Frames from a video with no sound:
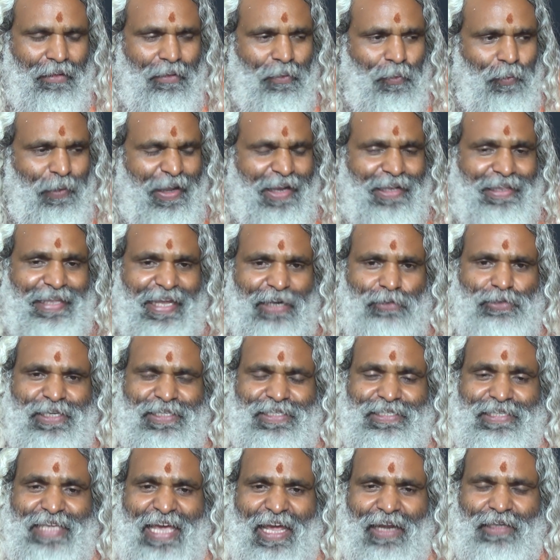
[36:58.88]
When there
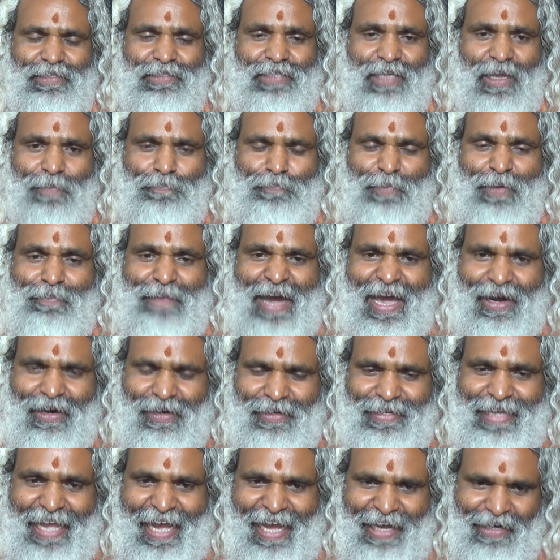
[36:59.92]
is a sarpa
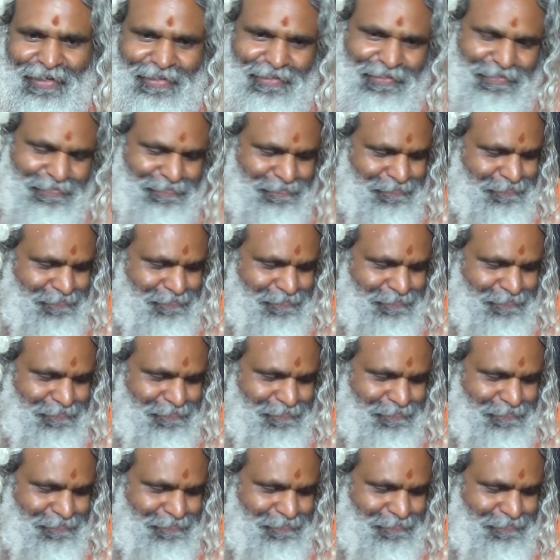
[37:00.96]
marana yaga,